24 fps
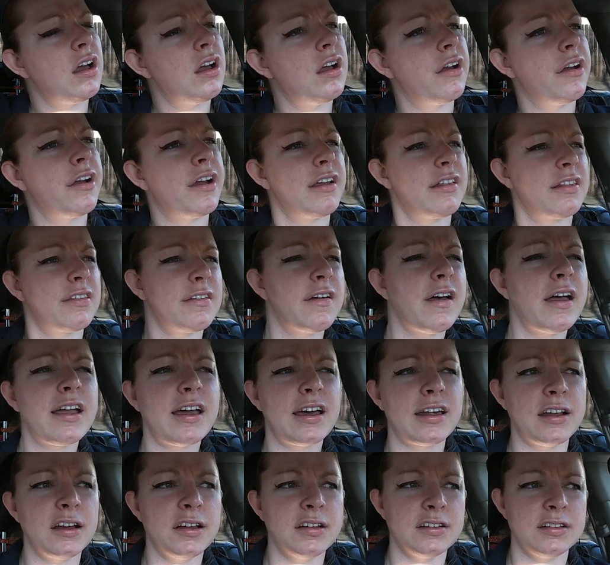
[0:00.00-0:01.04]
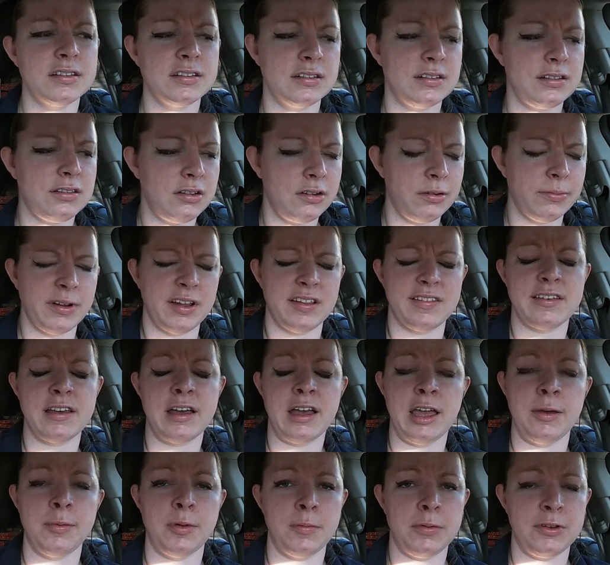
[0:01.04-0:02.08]
All right, so I got a little bit of
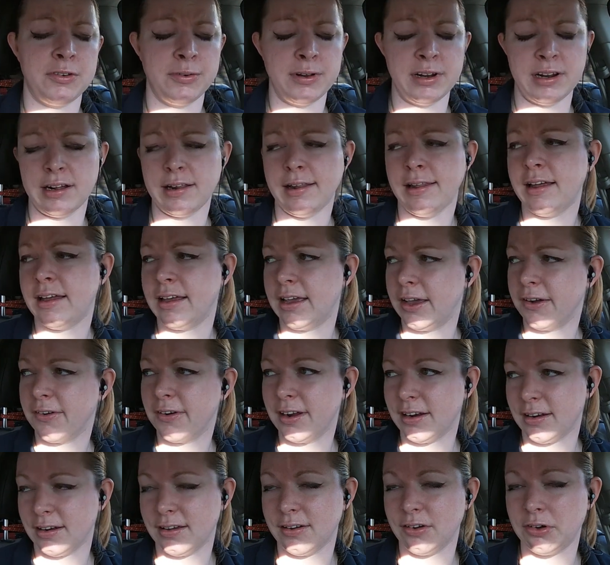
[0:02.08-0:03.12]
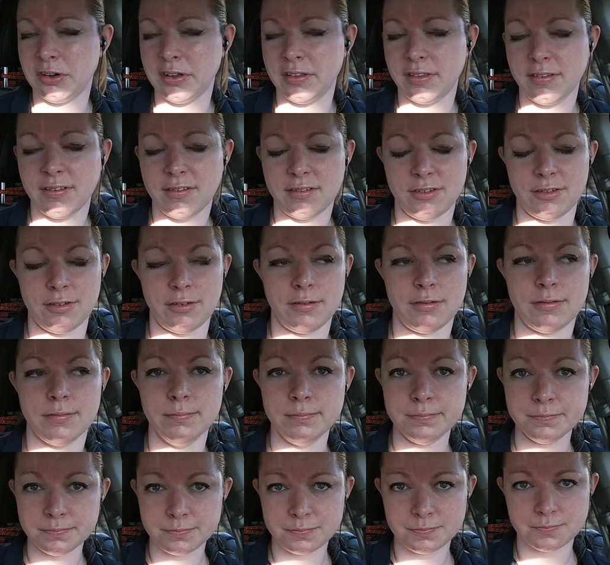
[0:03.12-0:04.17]
time in between a client right now. It's
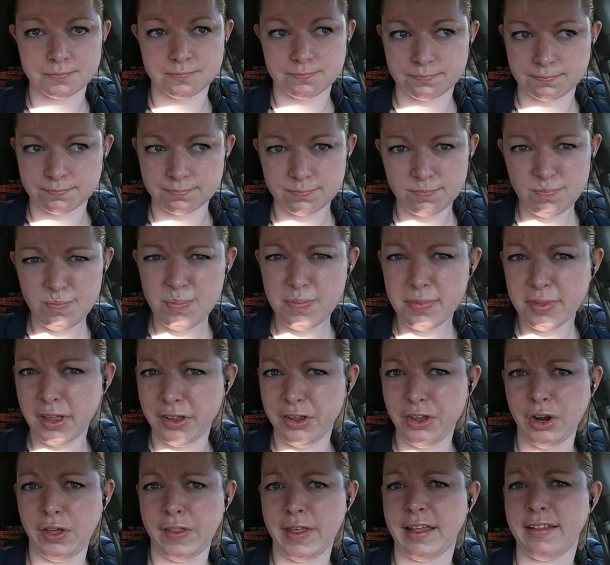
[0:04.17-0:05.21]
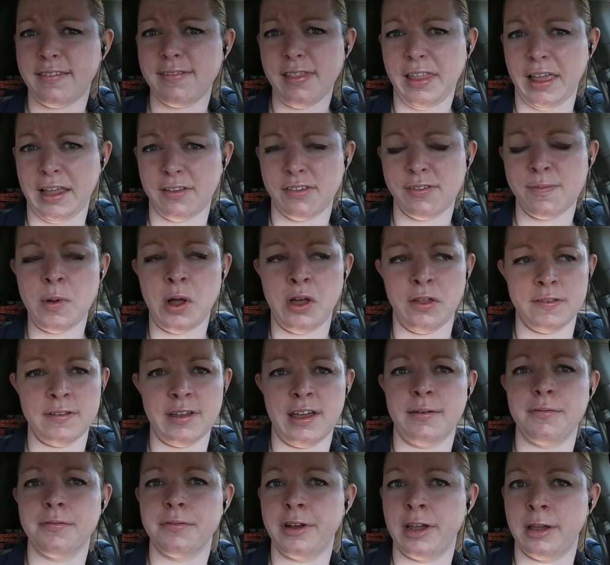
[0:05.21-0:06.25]
just, you know, that like small
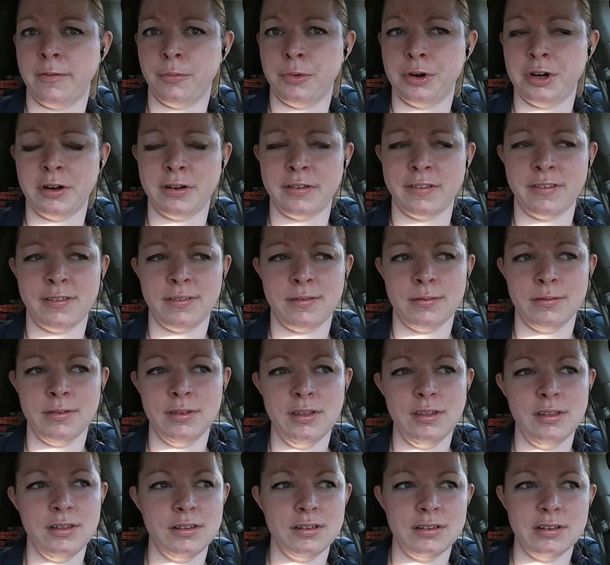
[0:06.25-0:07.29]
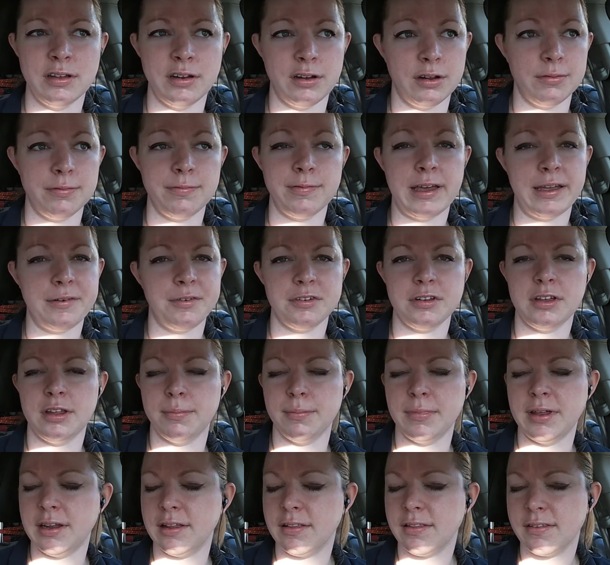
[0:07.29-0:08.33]
time frame where it's uh, five or 10
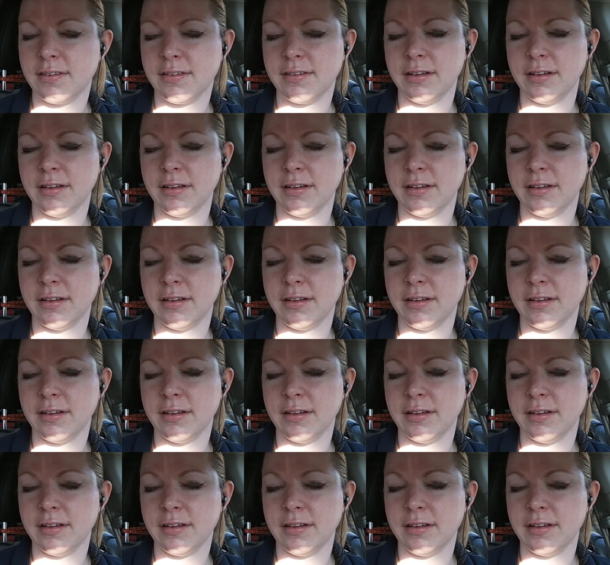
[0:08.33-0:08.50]
minutes.